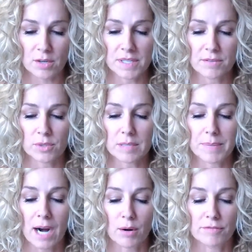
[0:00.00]
be really
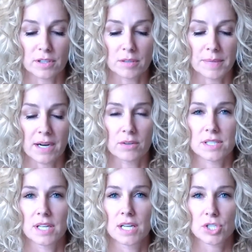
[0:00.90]
powerful
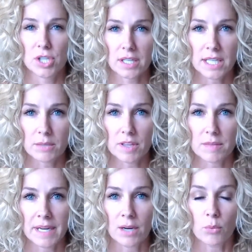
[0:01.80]
about checking in
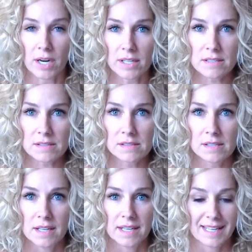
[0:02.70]
with my
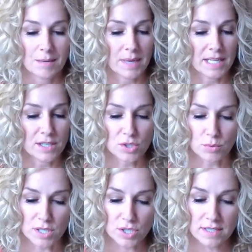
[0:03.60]
awareness and my
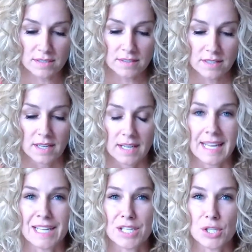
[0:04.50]
intuition
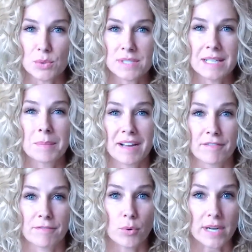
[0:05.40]
and using
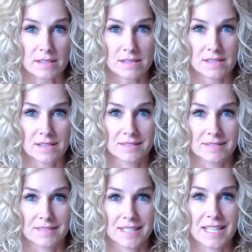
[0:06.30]
my voice
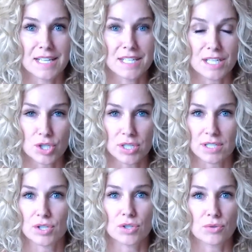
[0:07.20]
in
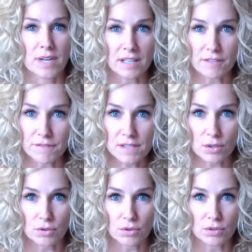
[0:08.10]
addition to any
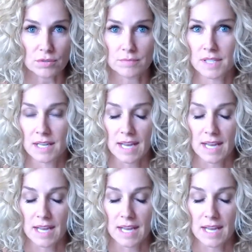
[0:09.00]
physical